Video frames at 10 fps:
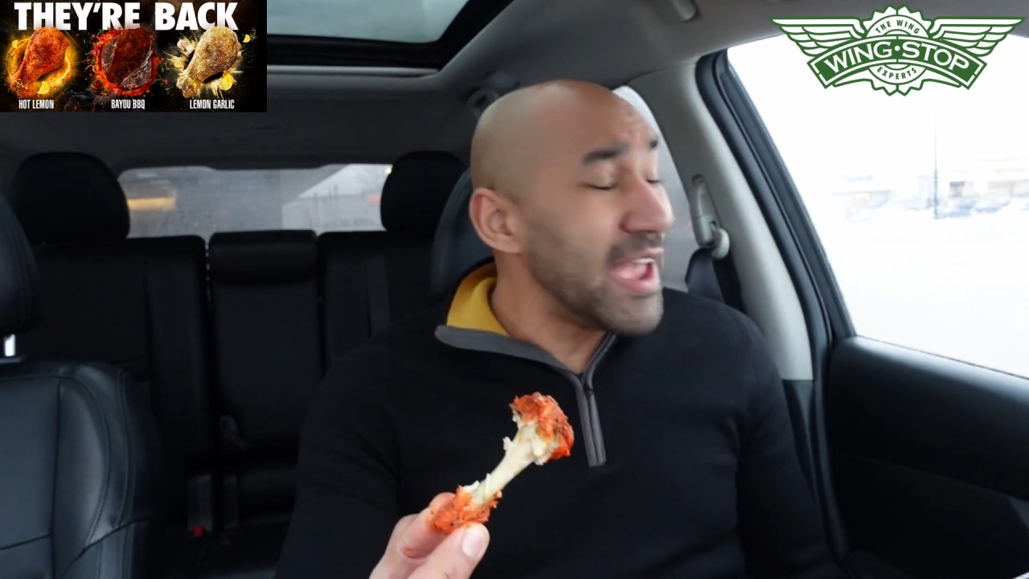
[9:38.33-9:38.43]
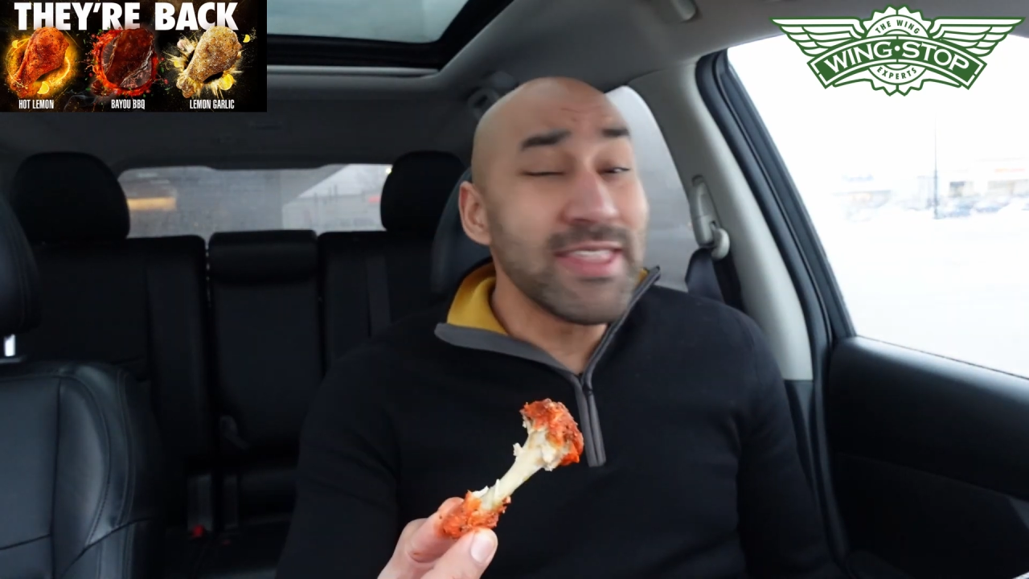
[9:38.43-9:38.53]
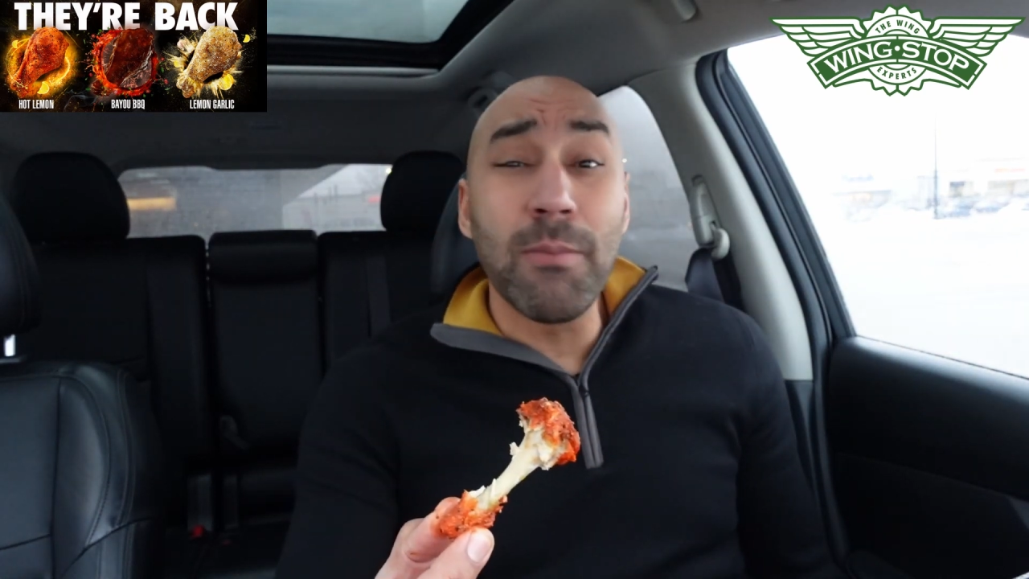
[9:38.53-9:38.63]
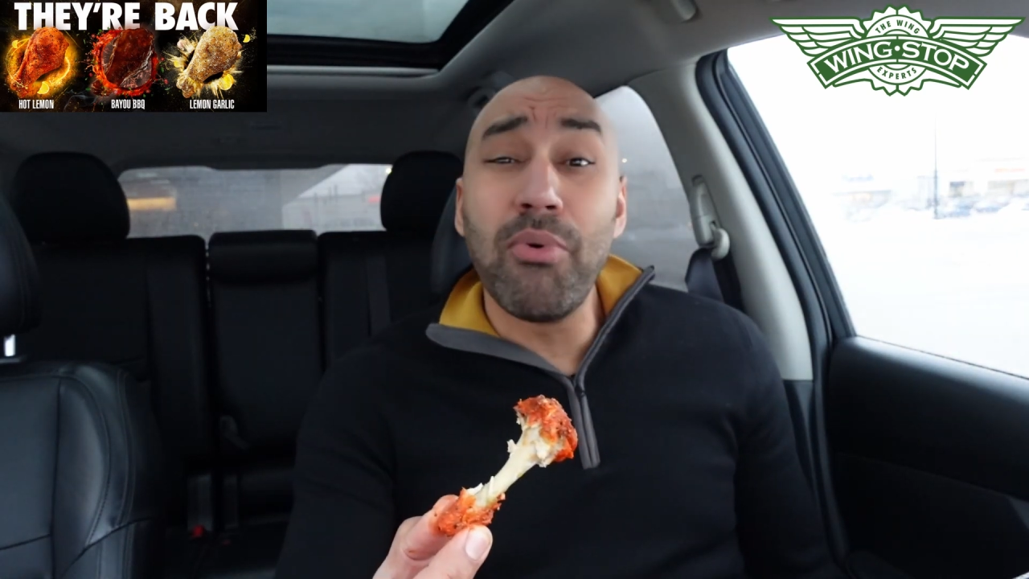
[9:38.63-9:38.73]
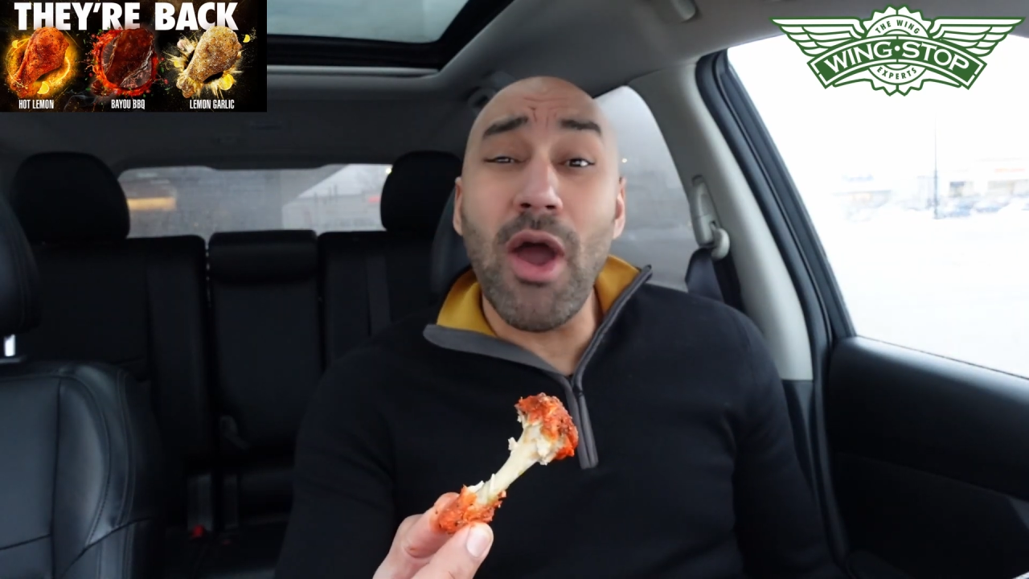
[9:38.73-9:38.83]
and
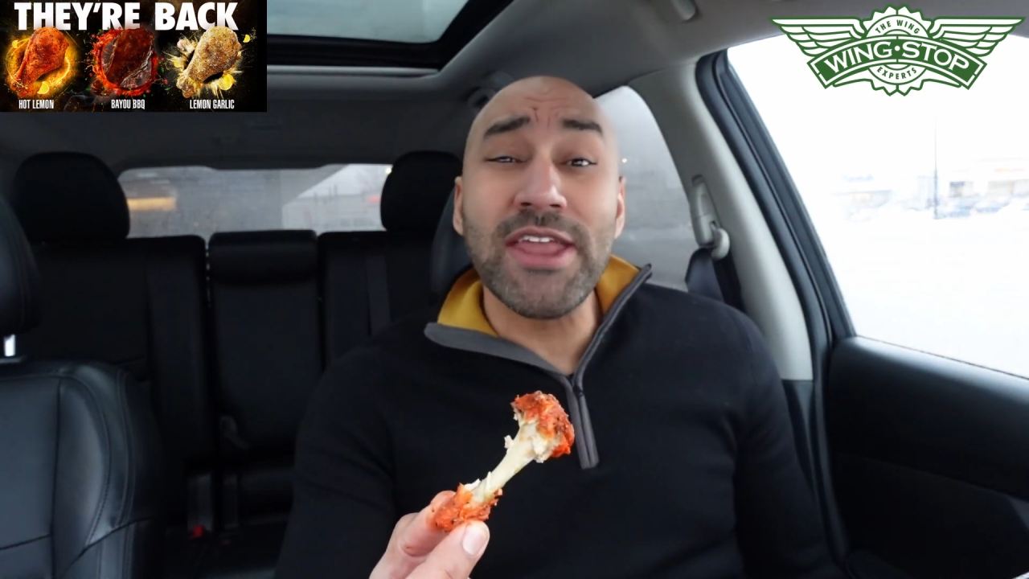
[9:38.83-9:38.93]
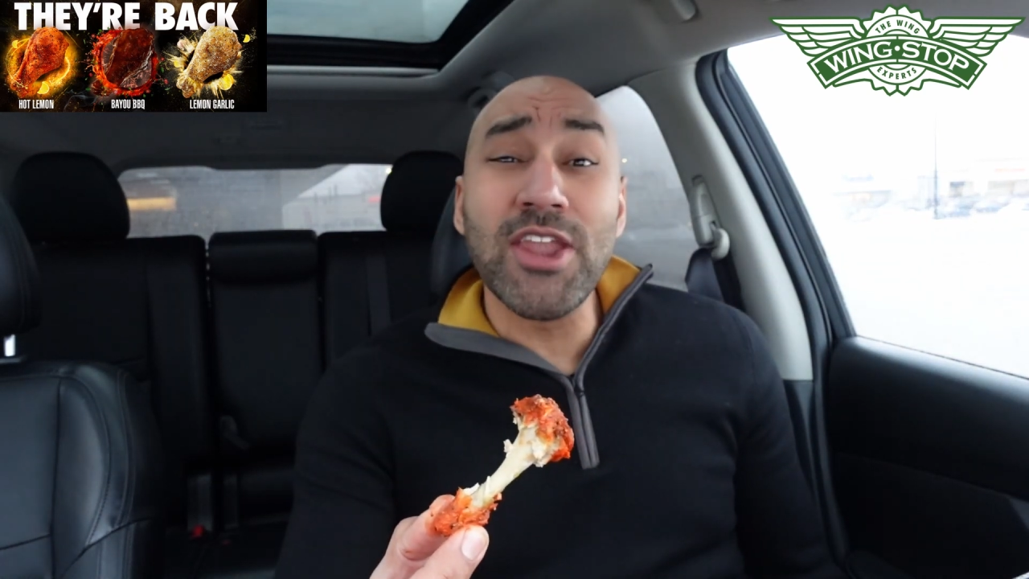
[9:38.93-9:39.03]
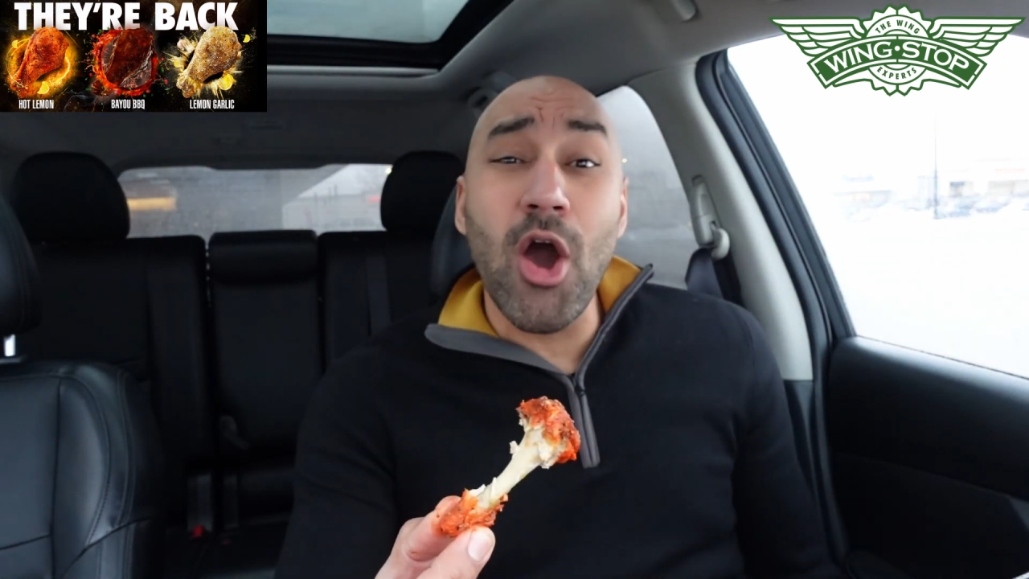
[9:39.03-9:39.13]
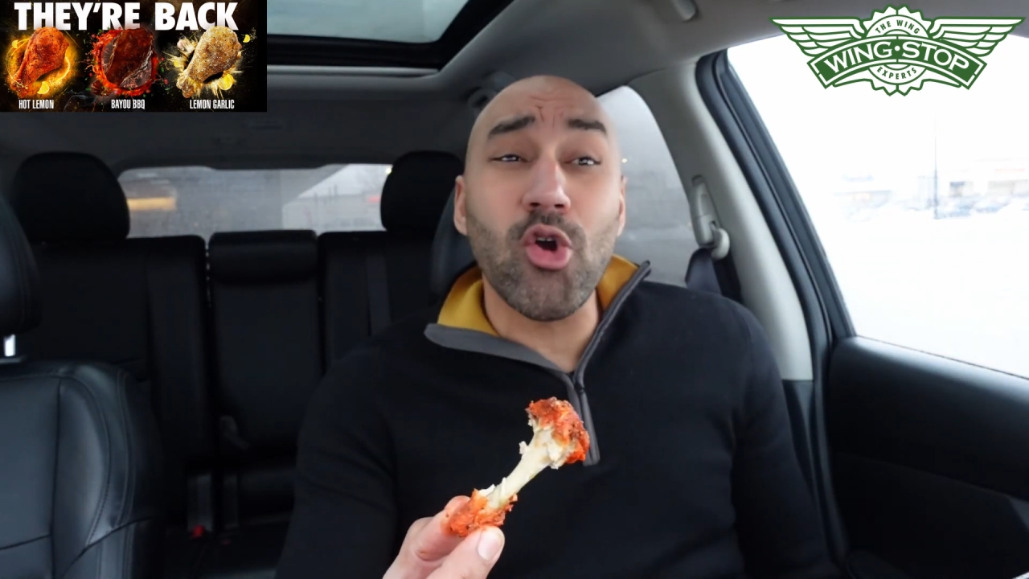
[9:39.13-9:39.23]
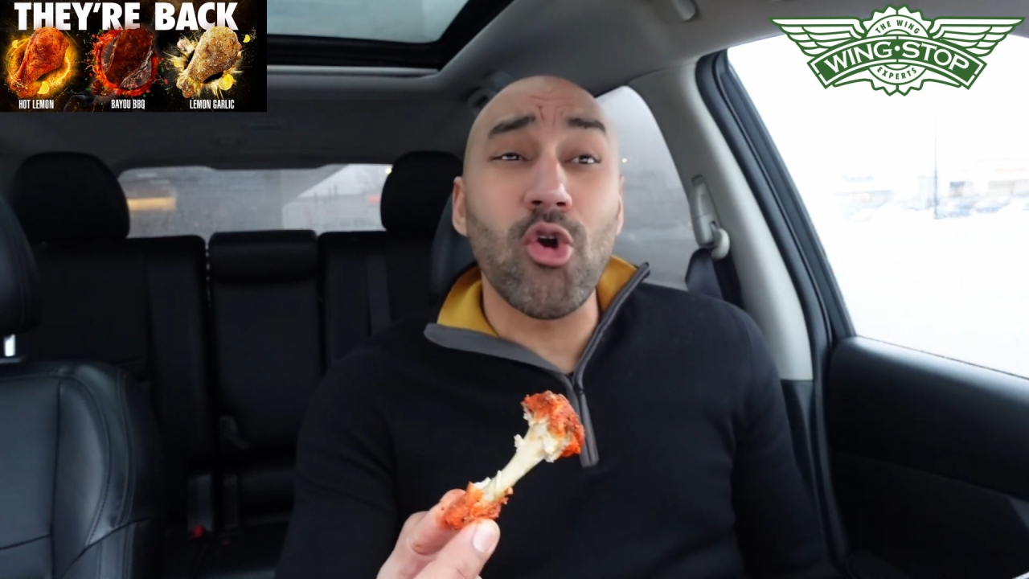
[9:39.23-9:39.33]
the boy
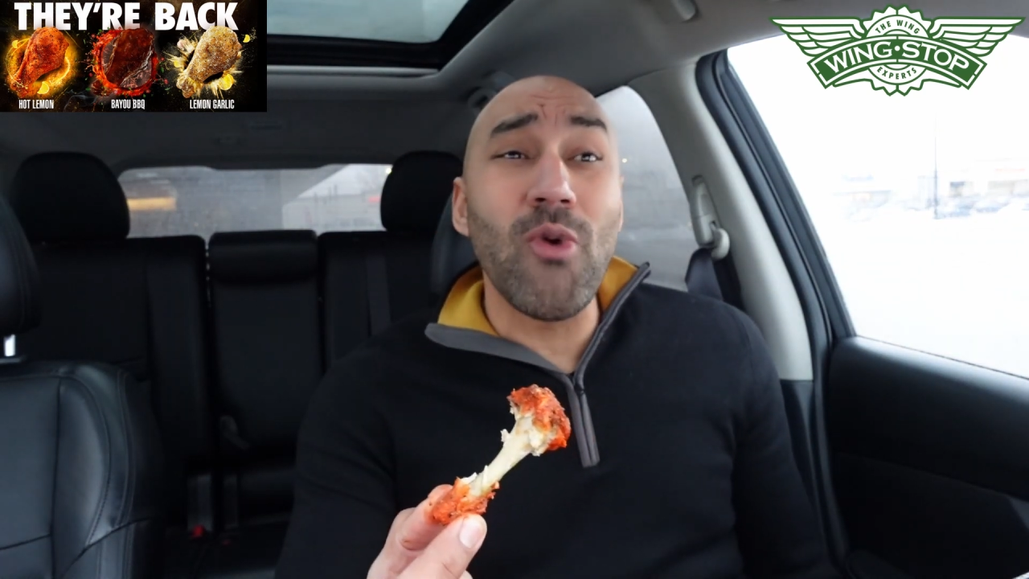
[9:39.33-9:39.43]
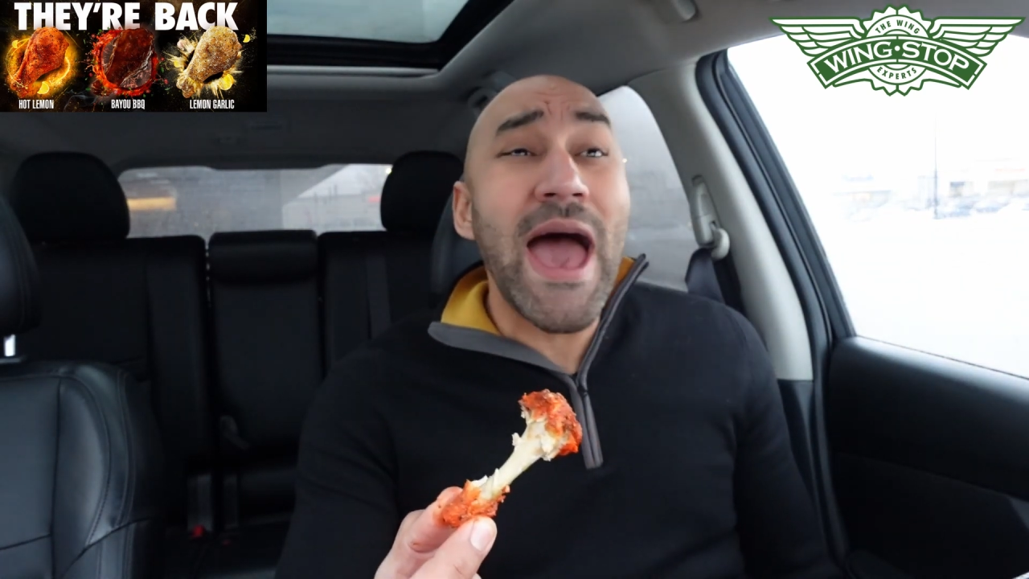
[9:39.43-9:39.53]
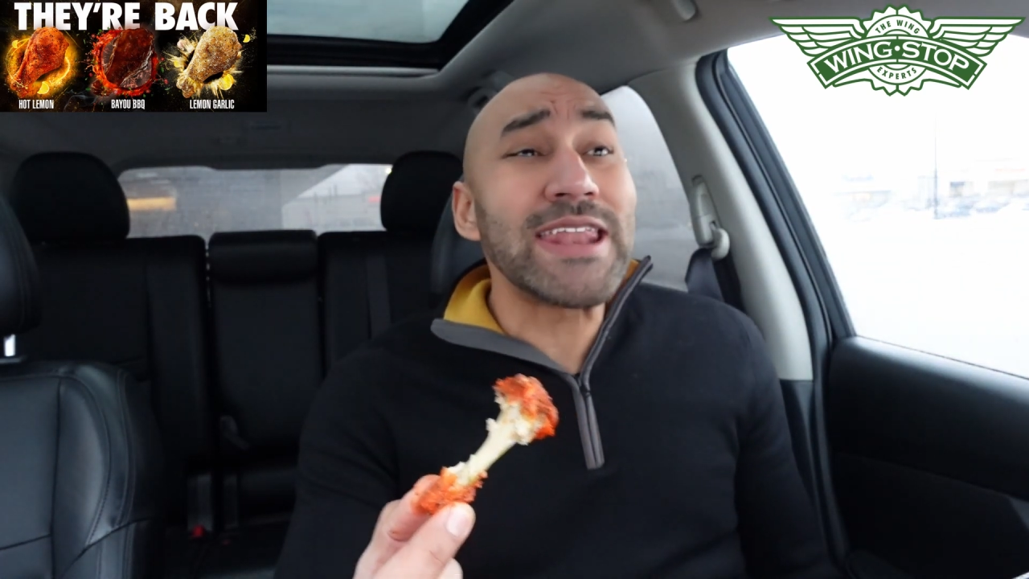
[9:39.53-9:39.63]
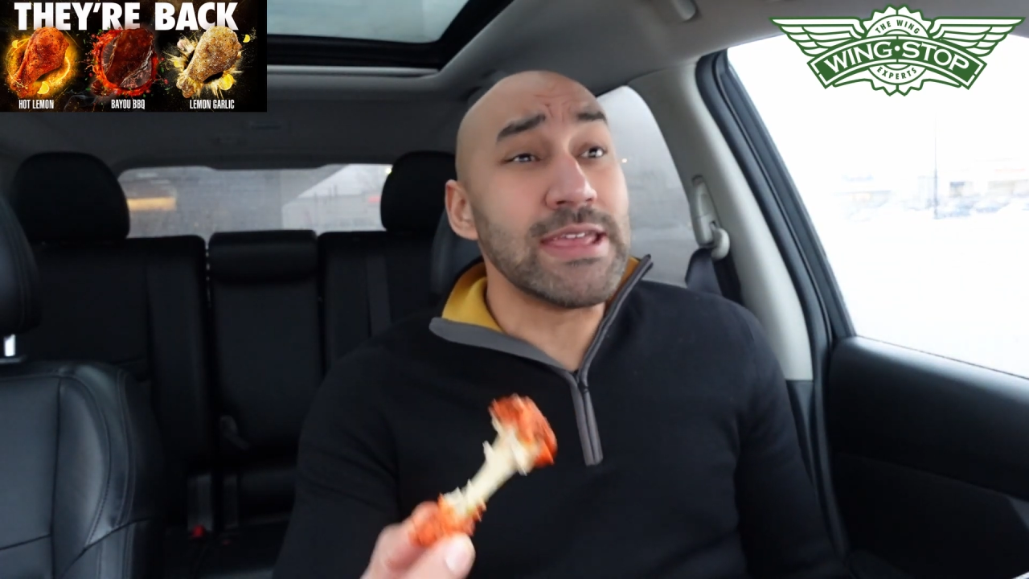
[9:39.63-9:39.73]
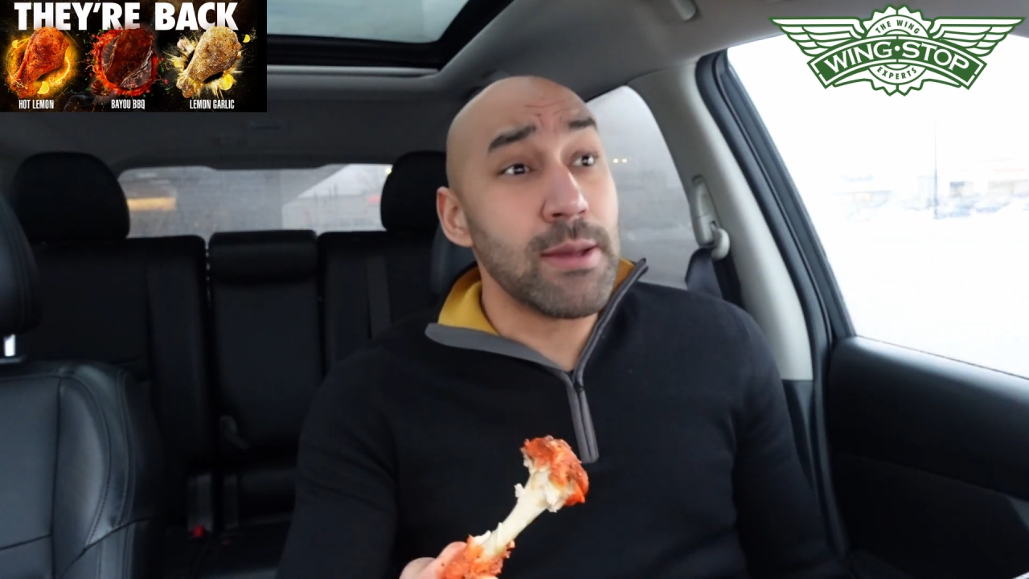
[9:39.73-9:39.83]
know
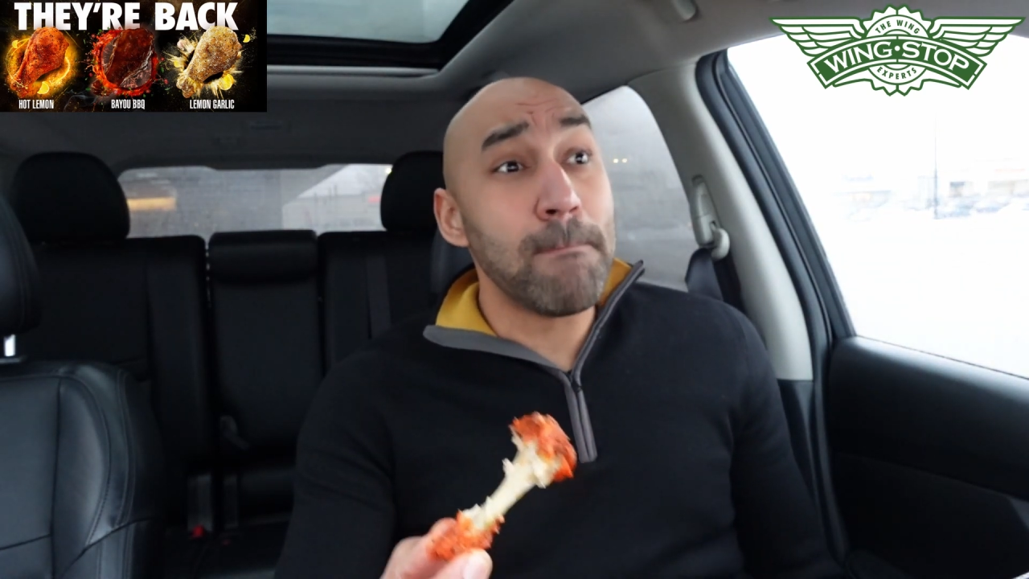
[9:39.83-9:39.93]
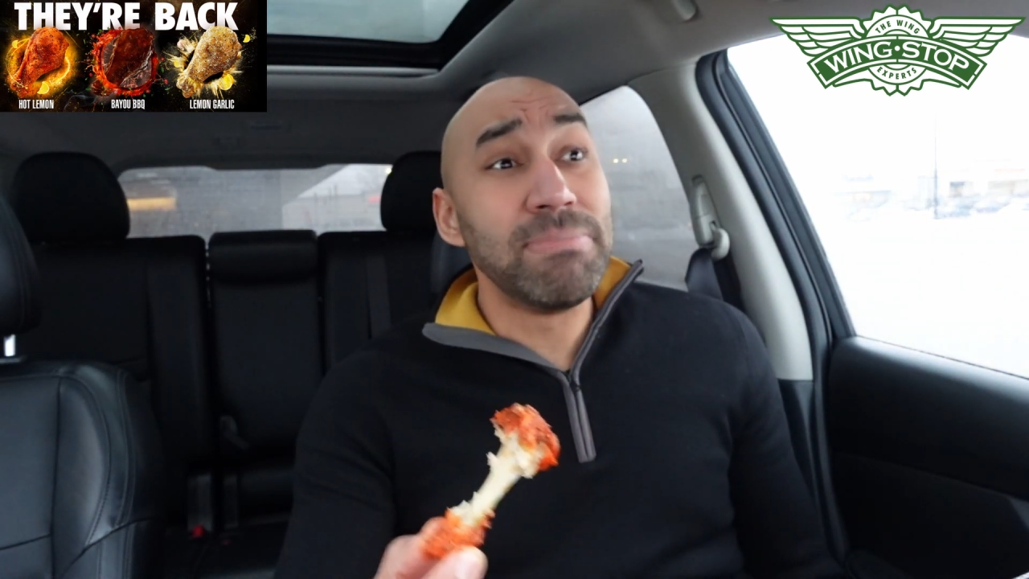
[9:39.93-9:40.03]
karate.